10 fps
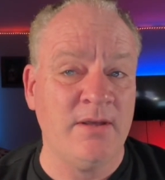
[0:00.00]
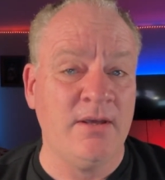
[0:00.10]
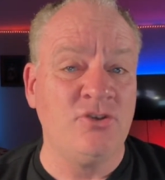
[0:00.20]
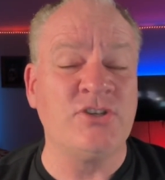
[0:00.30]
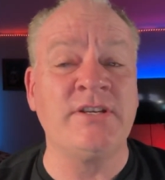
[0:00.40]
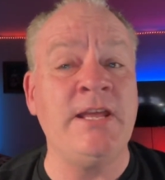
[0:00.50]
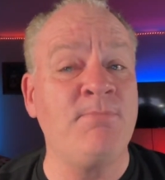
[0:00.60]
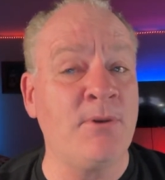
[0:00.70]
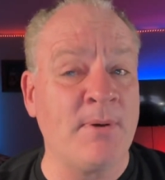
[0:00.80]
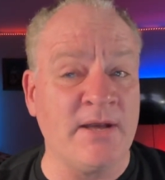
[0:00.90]
Just keep
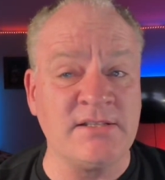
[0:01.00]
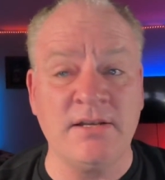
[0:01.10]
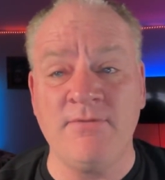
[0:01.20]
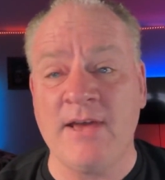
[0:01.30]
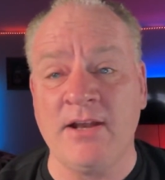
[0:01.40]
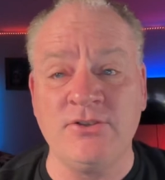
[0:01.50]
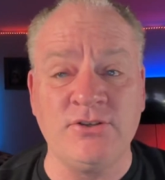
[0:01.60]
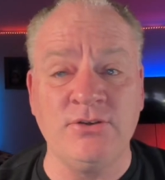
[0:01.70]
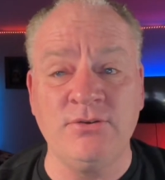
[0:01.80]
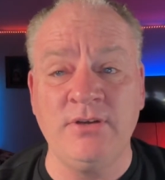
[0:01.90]
your positive
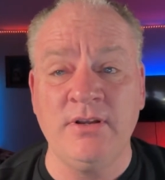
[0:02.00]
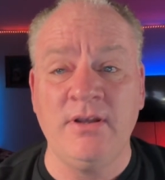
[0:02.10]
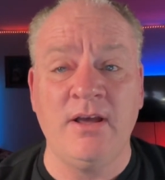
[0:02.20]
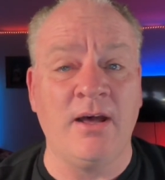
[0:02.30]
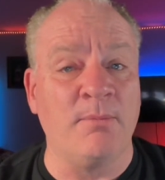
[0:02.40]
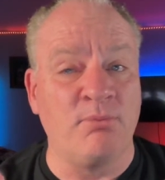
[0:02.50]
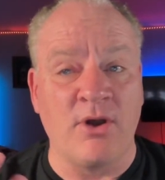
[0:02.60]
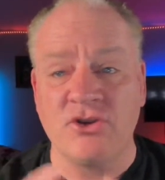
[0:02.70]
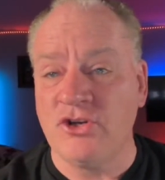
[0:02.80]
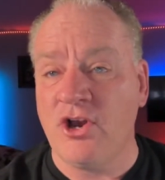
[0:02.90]
attitude,
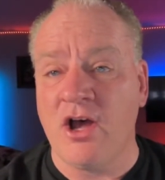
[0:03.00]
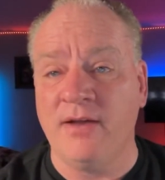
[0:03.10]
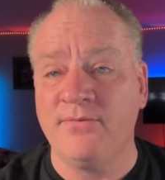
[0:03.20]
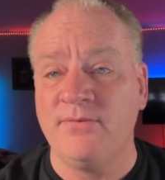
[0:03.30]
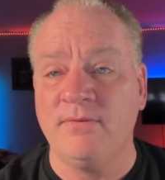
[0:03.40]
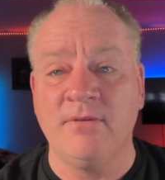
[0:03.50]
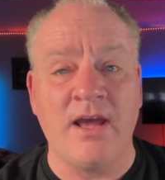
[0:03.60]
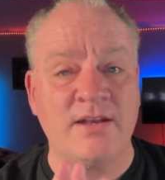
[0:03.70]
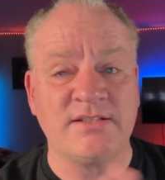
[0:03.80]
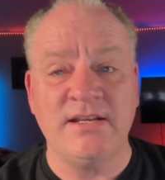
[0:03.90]
brush it off,
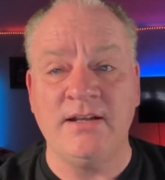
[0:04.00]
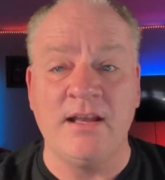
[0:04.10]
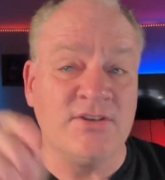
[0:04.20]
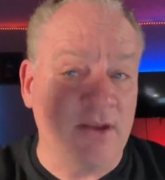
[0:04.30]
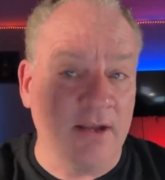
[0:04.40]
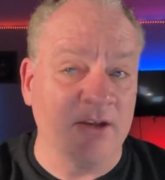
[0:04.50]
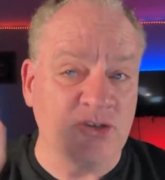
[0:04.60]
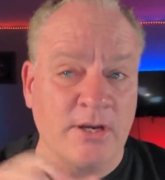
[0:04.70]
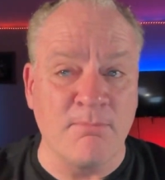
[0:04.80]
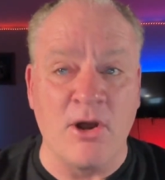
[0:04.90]
kind of see it as like a
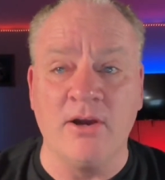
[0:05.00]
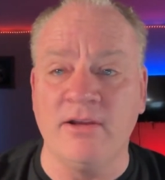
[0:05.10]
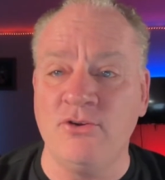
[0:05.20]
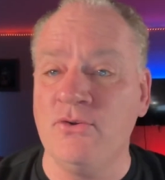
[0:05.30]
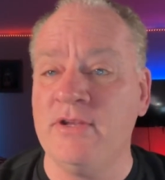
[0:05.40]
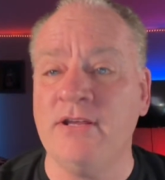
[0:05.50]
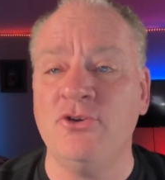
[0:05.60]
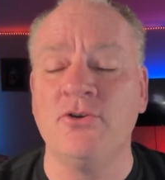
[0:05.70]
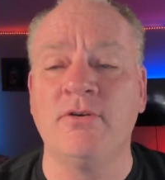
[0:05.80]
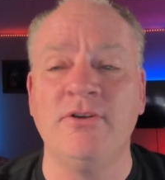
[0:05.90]
check mark. You did
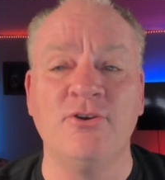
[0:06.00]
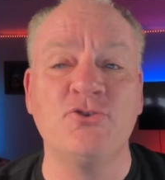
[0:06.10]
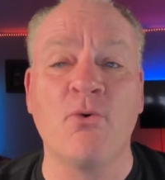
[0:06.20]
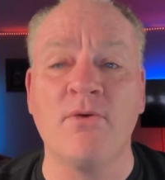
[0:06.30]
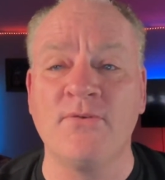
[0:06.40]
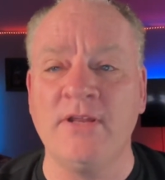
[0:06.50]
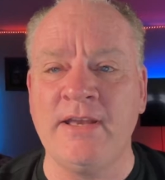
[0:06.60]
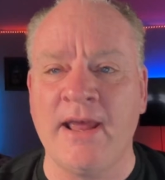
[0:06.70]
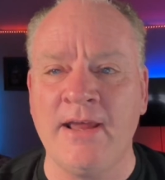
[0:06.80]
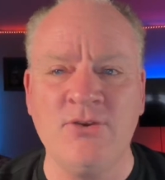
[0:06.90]
your chore for the
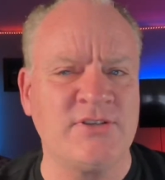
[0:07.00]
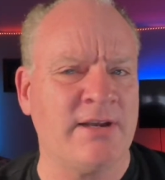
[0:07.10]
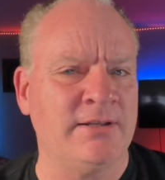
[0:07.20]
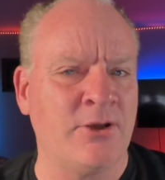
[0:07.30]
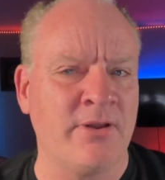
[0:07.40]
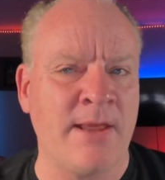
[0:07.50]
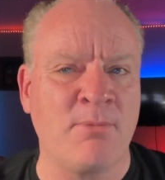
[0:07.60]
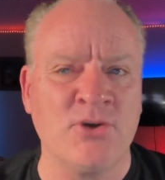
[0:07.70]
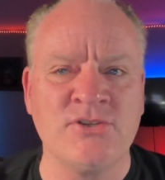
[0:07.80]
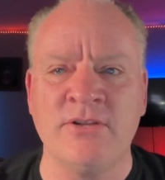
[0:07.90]
day. You said hello to that
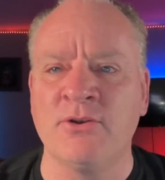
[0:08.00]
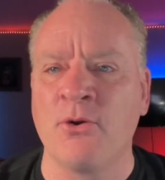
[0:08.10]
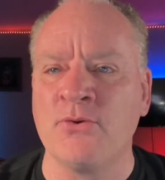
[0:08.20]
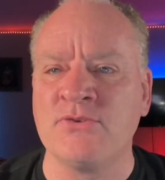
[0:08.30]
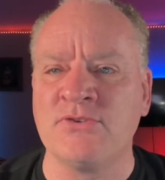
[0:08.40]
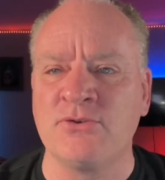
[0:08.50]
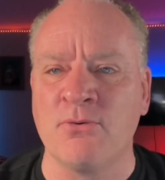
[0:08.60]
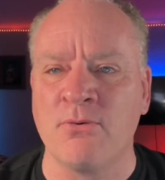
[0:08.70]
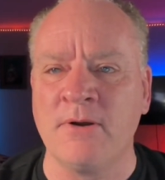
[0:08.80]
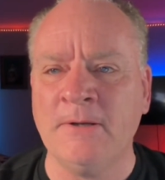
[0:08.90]
person at the grocery
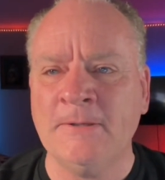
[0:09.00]
store.